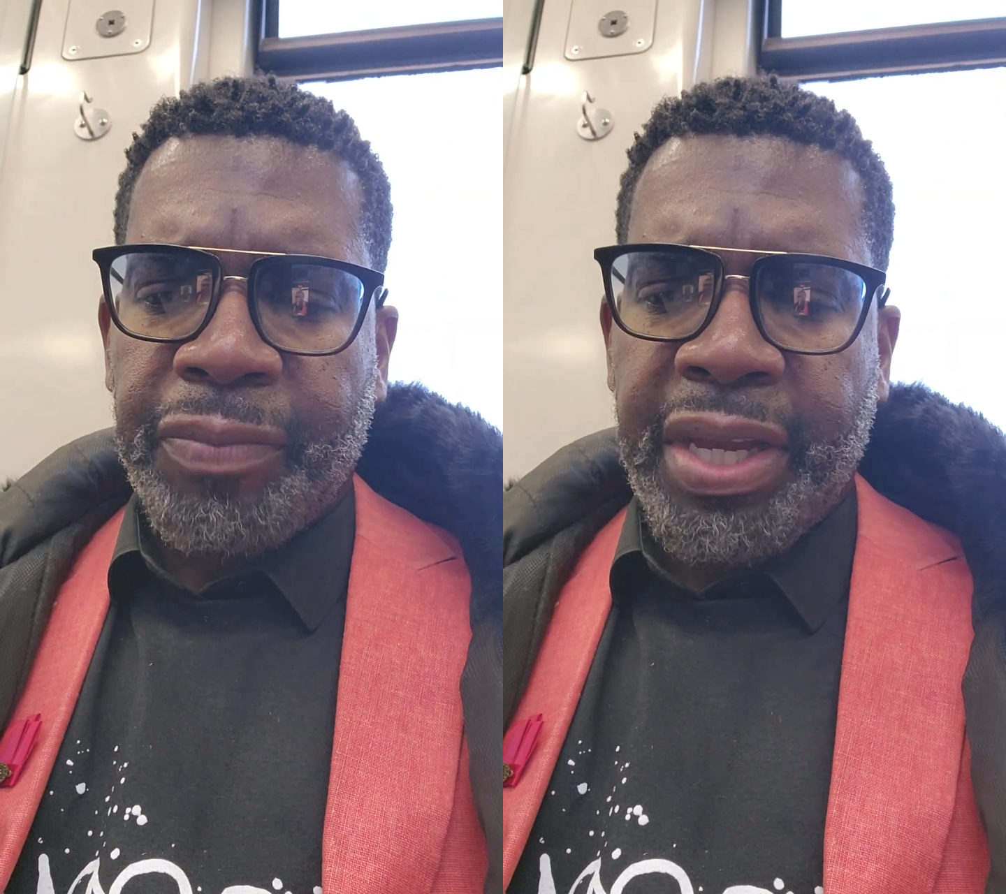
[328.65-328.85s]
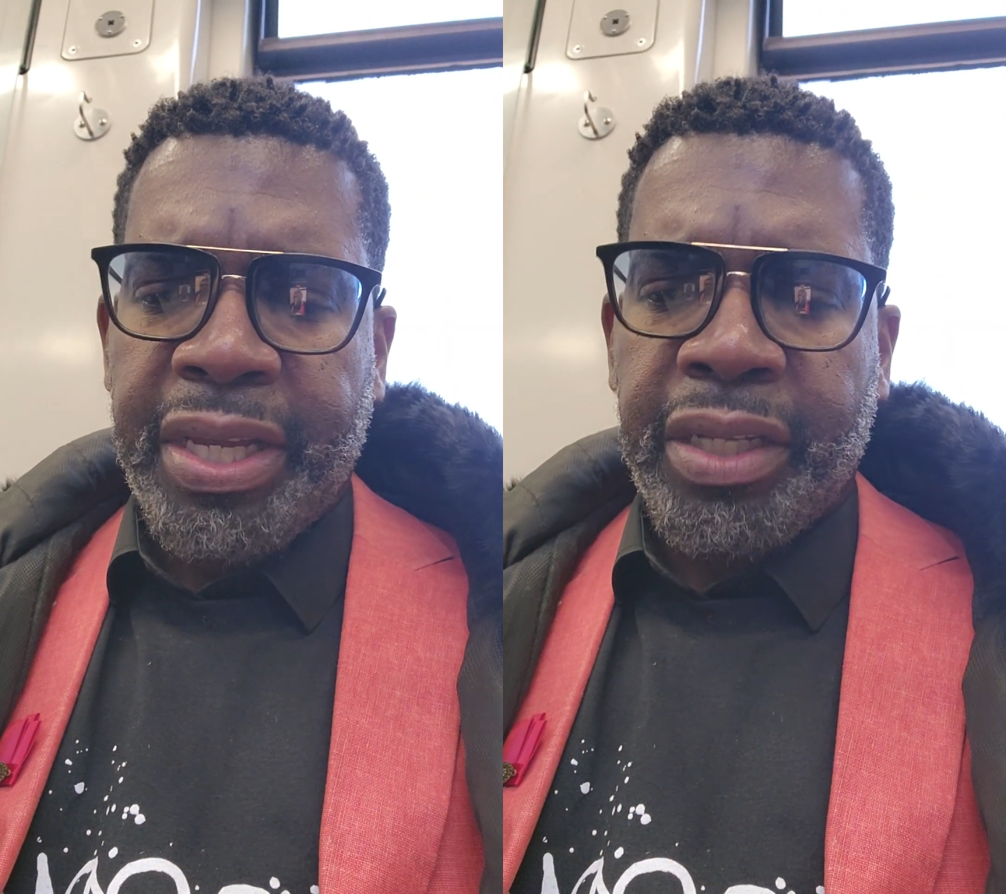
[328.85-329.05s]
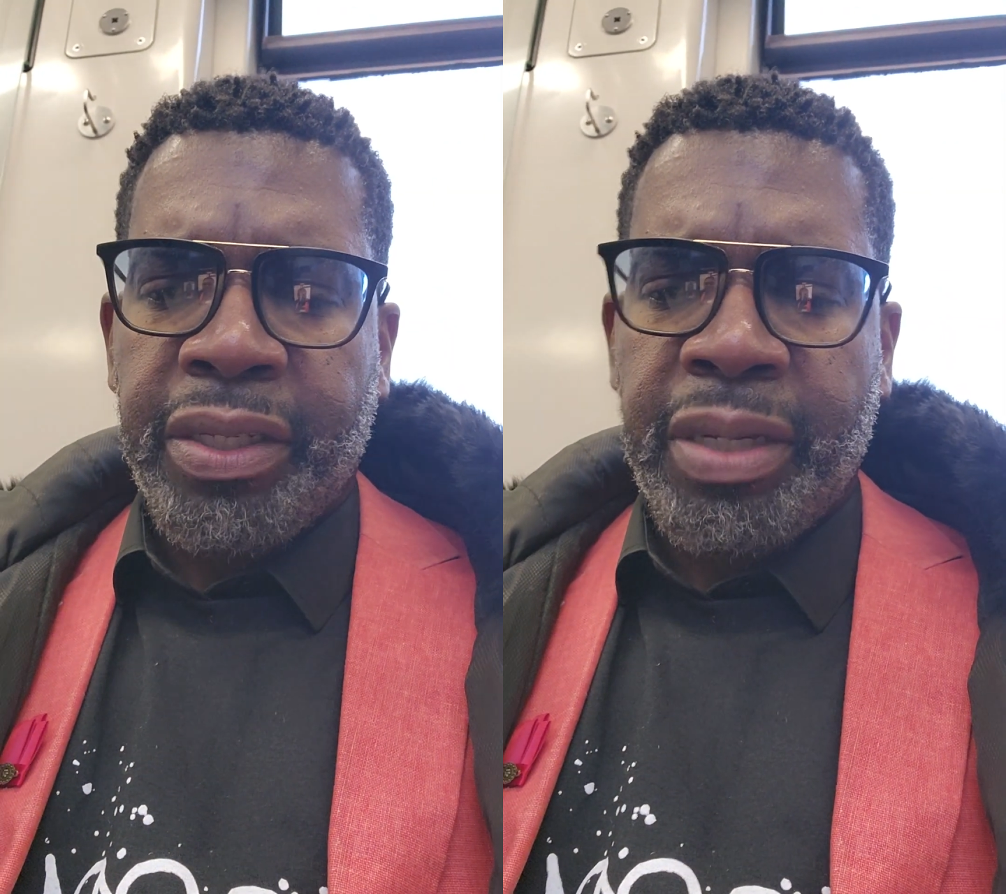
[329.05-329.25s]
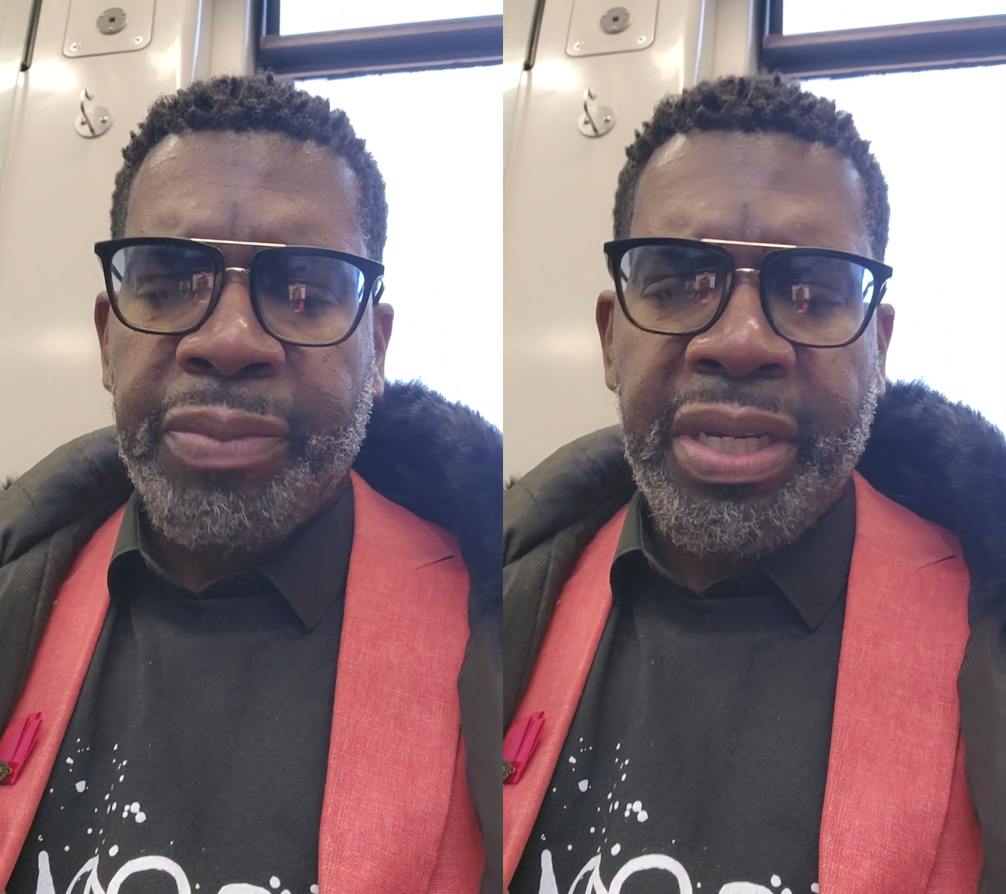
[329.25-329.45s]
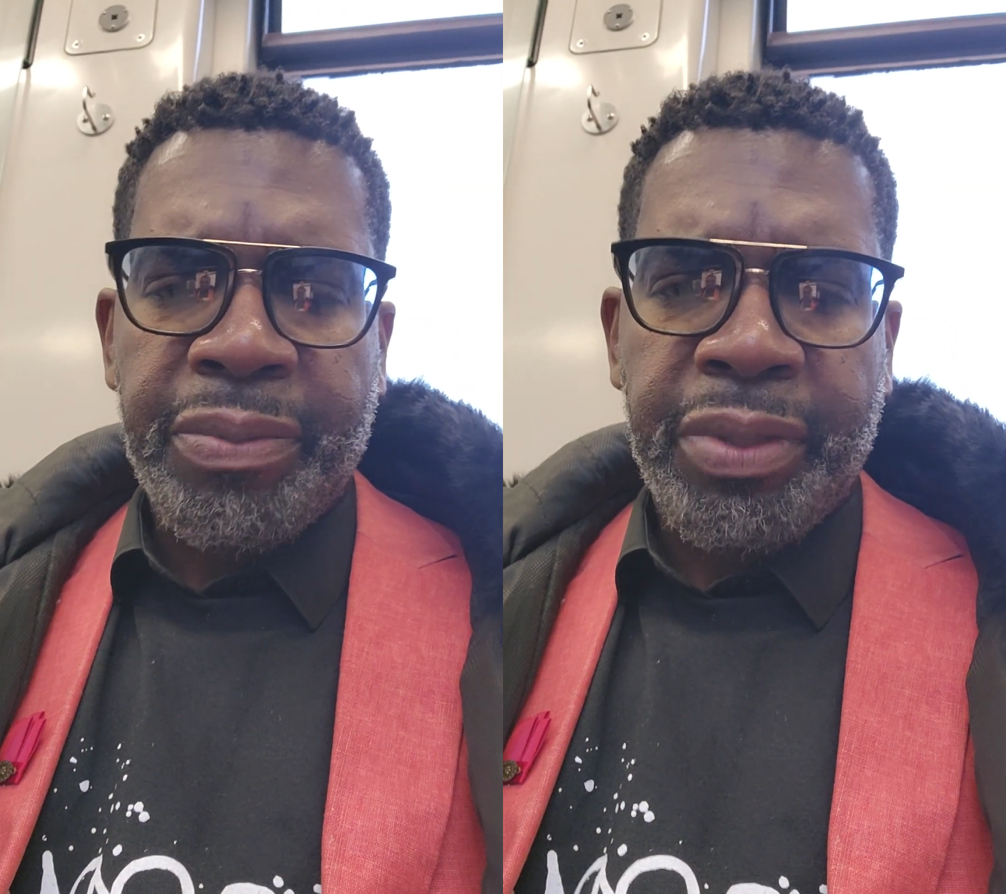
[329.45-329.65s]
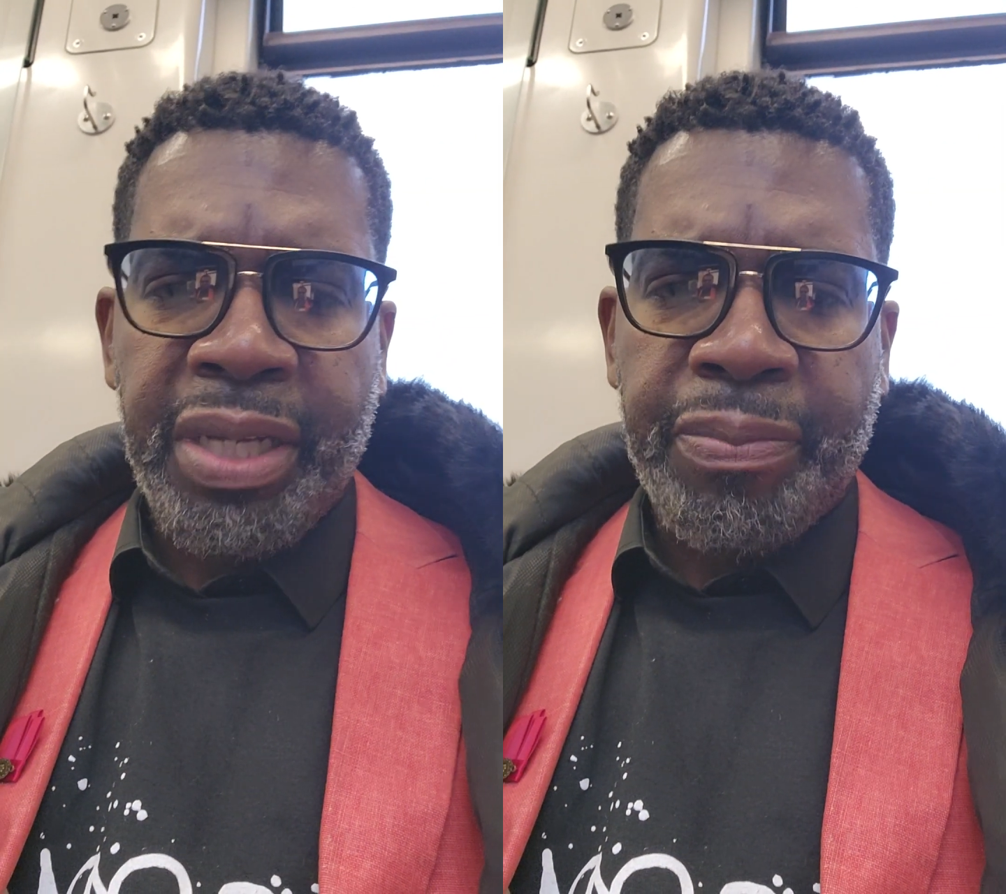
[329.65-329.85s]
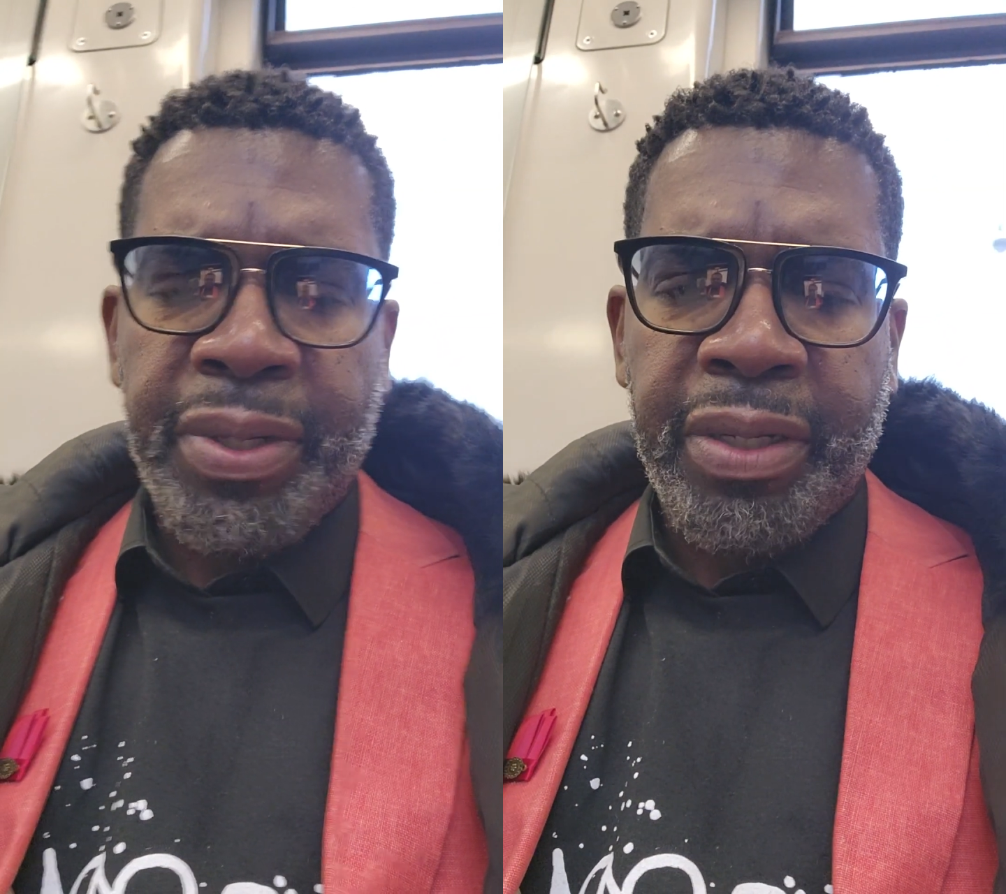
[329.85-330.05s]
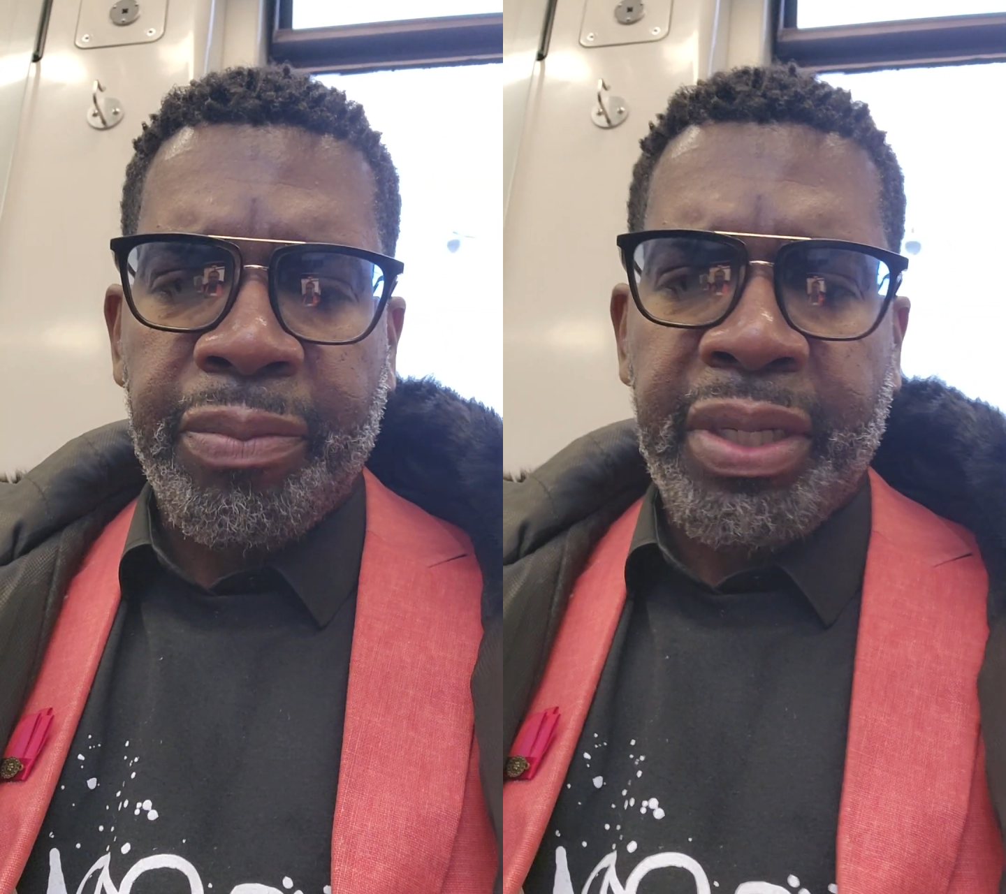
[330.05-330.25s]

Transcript: that can sometimes step in and